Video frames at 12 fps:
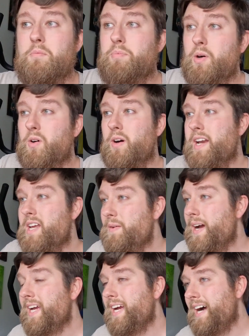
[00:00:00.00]
But
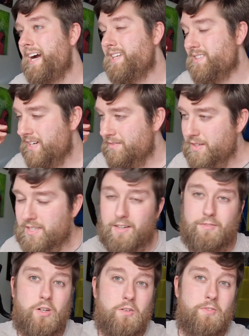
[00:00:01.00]
anyway, guys, I
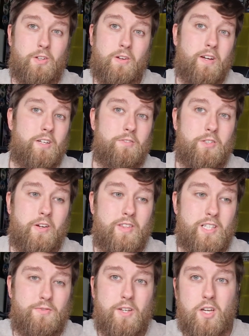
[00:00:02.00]
have gone on for long enough during
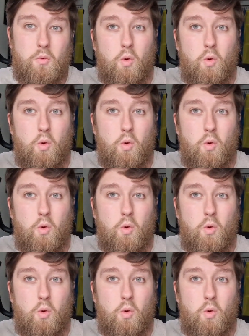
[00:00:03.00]
this video.